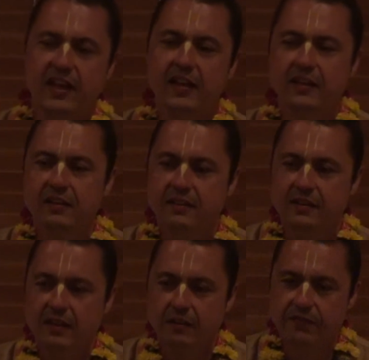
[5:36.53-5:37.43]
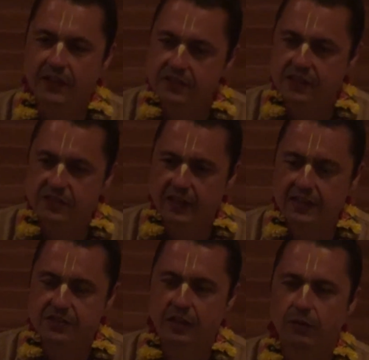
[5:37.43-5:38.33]
10 offenses
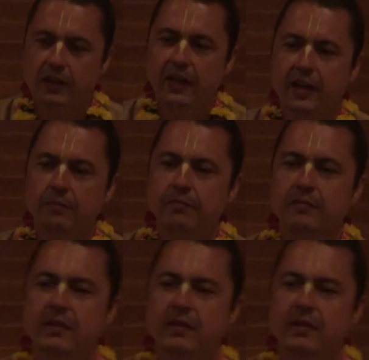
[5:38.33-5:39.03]
against the holy name,